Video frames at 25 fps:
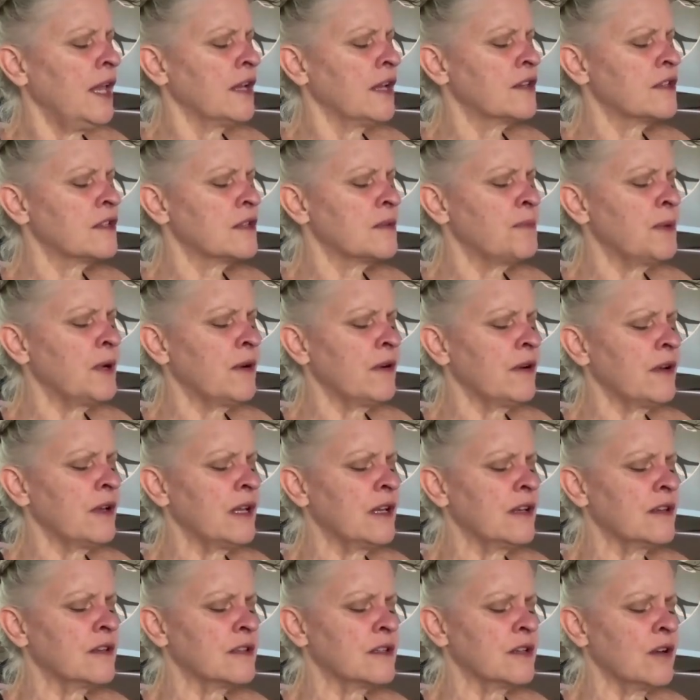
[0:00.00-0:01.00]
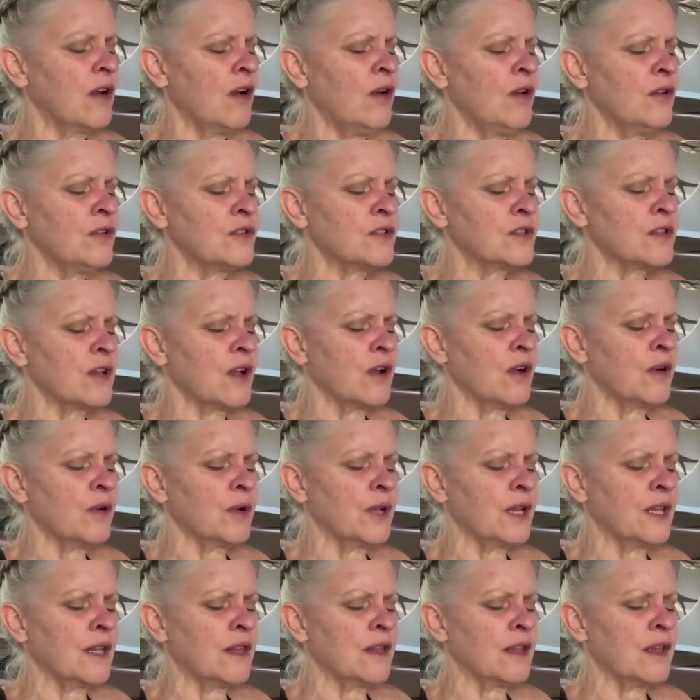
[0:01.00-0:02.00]
experienced
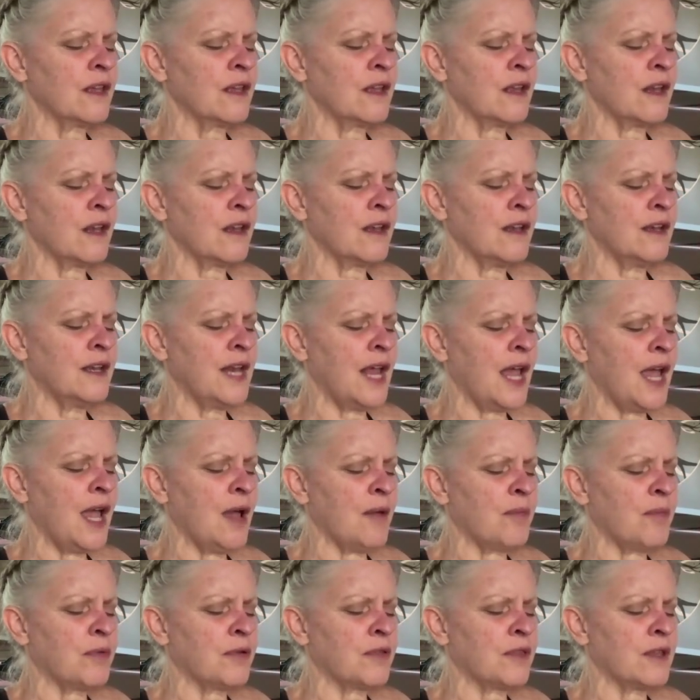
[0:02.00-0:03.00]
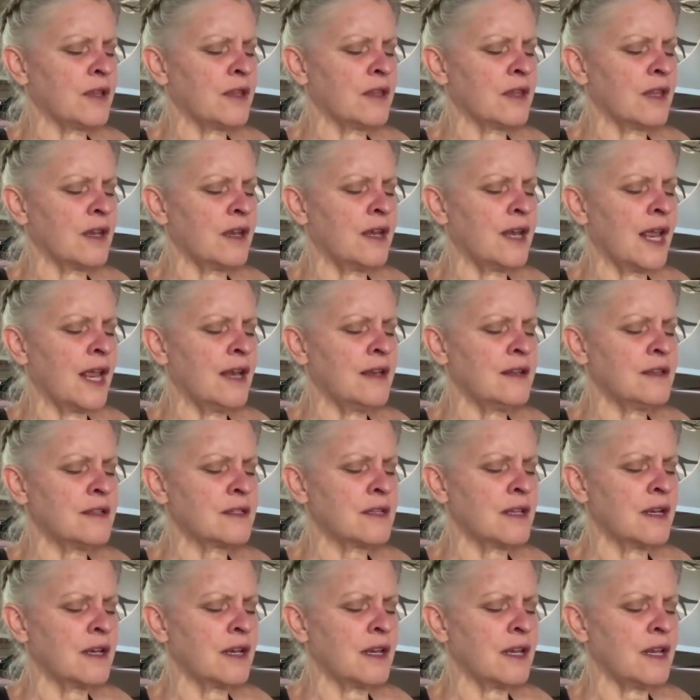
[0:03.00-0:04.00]
also in the depth and the
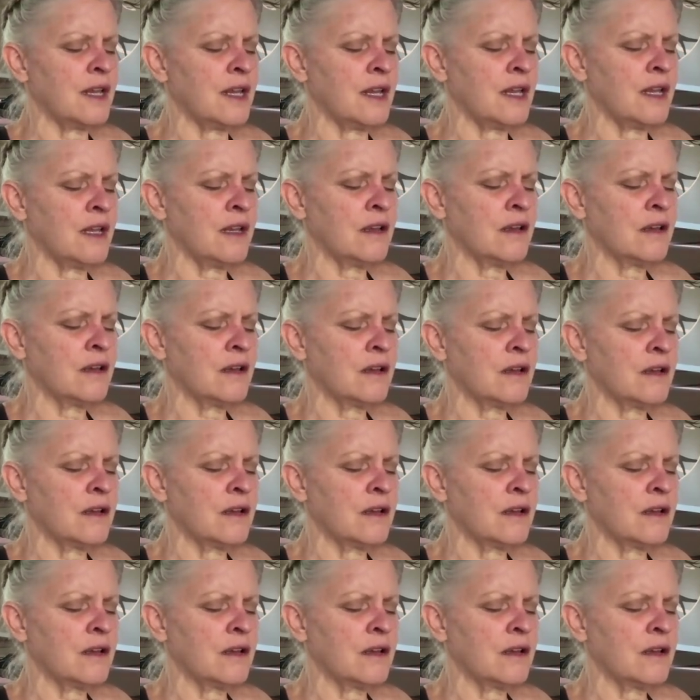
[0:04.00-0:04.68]
density,